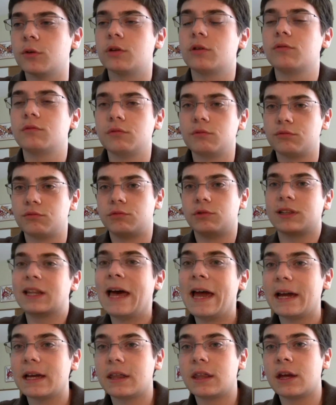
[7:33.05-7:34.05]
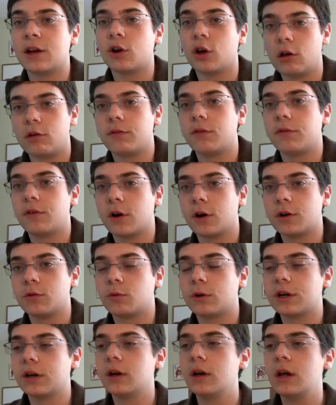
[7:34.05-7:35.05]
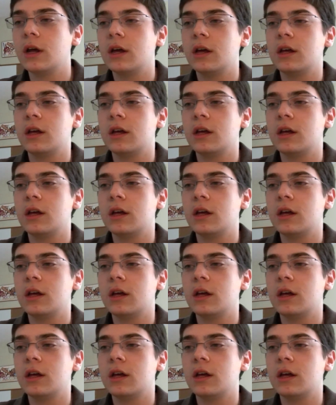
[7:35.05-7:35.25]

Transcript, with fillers: or lack thereof of hardware,